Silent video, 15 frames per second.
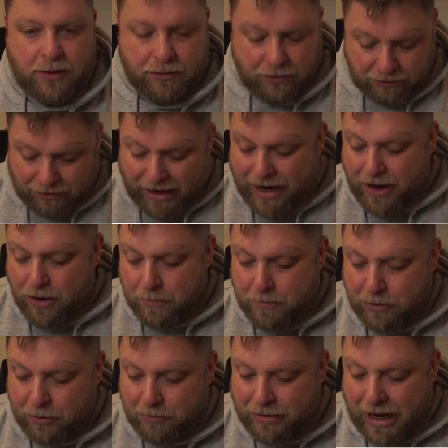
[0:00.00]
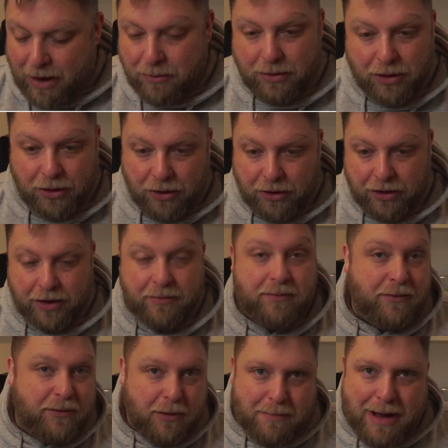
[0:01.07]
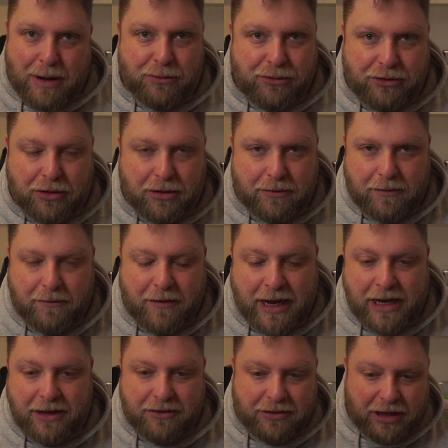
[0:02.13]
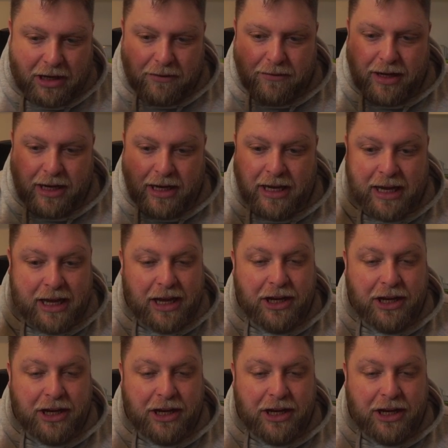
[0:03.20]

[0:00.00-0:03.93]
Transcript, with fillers: So say I open up Downloader for Mouse Toggle for Fire TV,